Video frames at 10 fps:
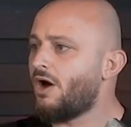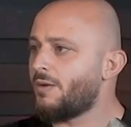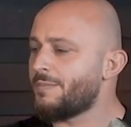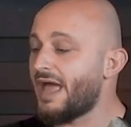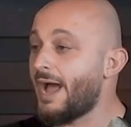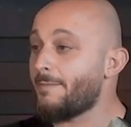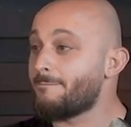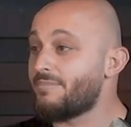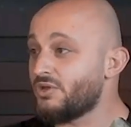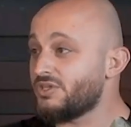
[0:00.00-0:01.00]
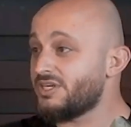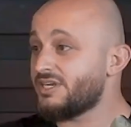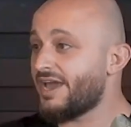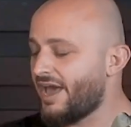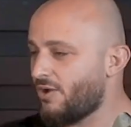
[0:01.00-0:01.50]
I'm
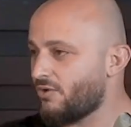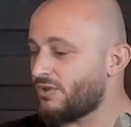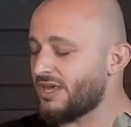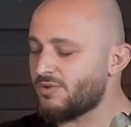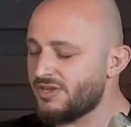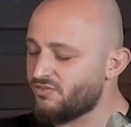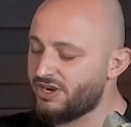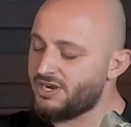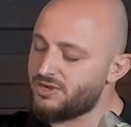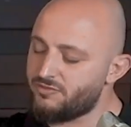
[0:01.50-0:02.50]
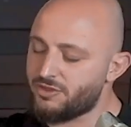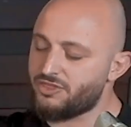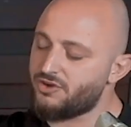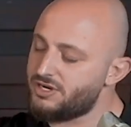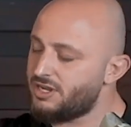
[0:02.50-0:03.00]
building out, right now we have a
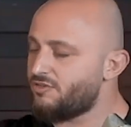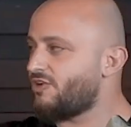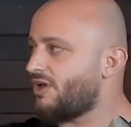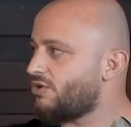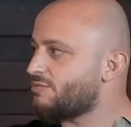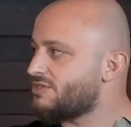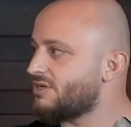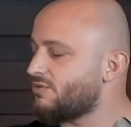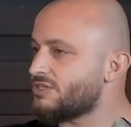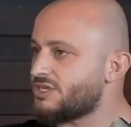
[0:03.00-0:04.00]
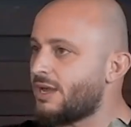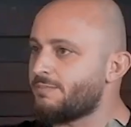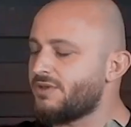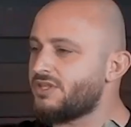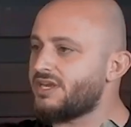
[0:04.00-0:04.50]
30-day follow-up sequence.
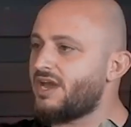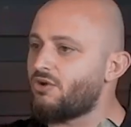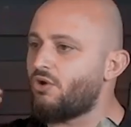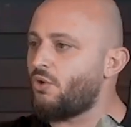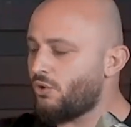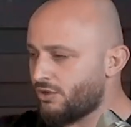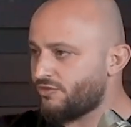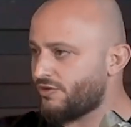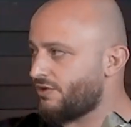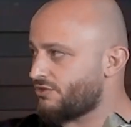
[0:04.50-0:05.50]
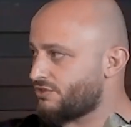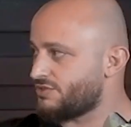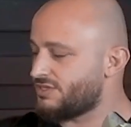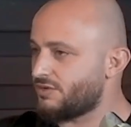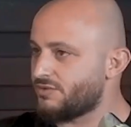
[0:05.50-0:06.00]
I'm building out all of our
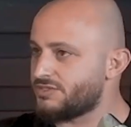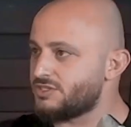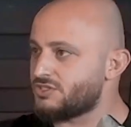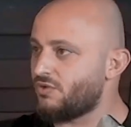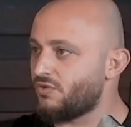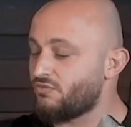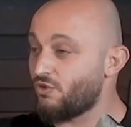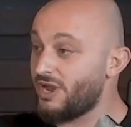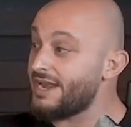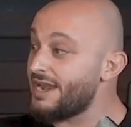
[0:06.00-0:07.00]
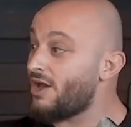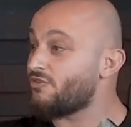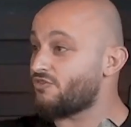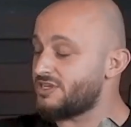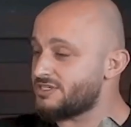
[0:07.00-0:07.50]
nurture sequences. So right
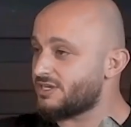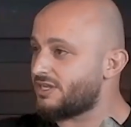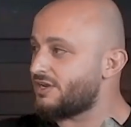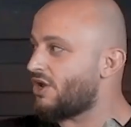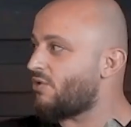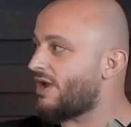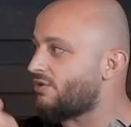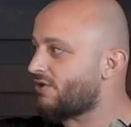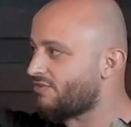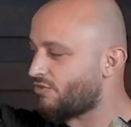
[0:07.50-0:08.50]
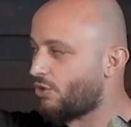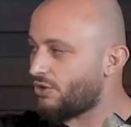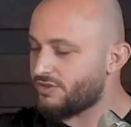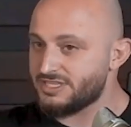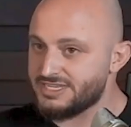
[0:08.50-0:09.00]
now, physically, no, I don't
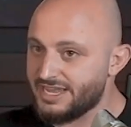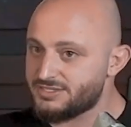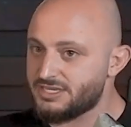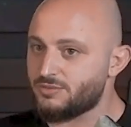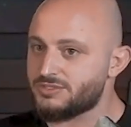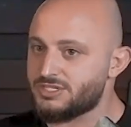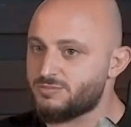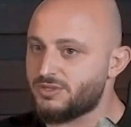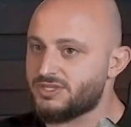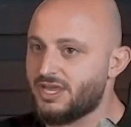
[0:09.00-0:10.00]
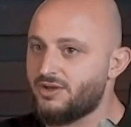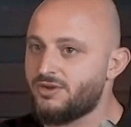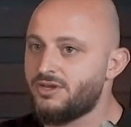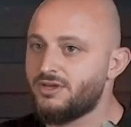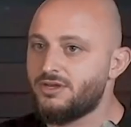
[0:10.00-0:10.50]
have all of the tech sequences built
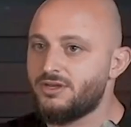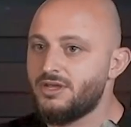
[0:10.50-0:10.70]
out,